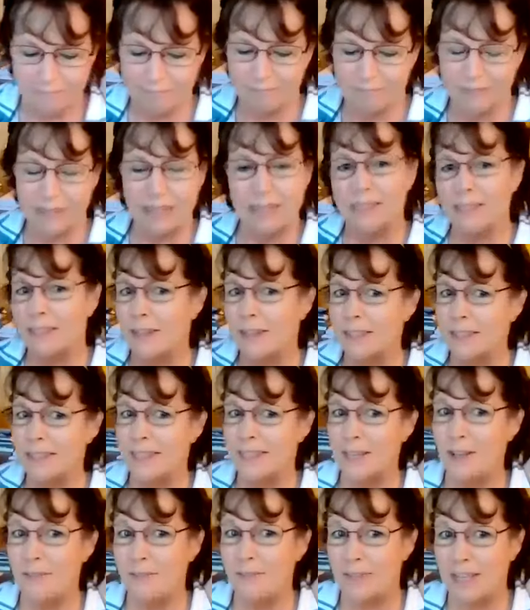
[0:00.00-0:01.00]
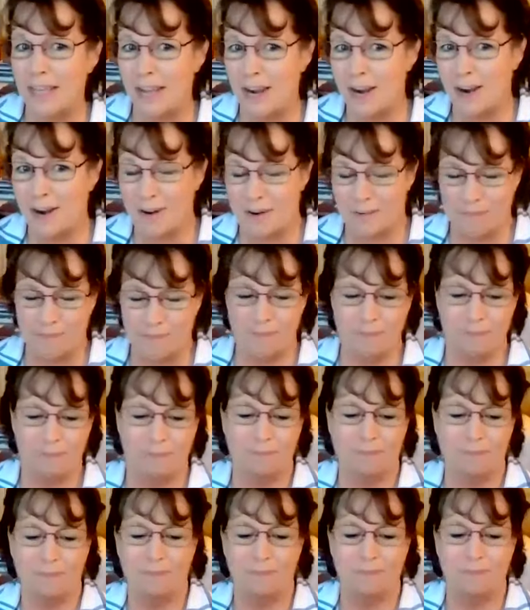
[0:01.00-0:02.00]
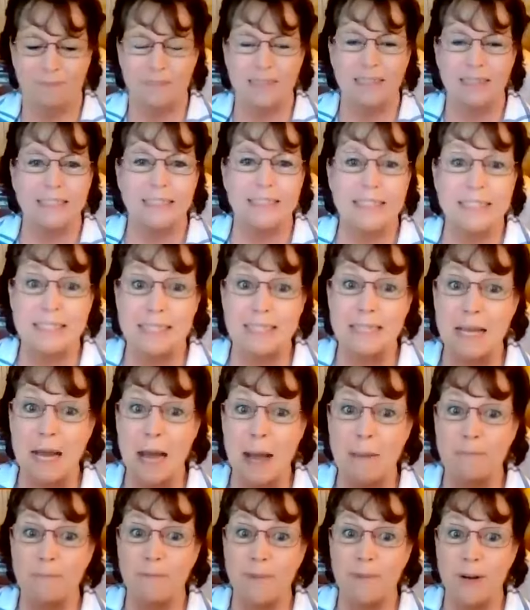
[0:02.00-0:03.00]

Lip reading: It's called Self-Care. Listen up,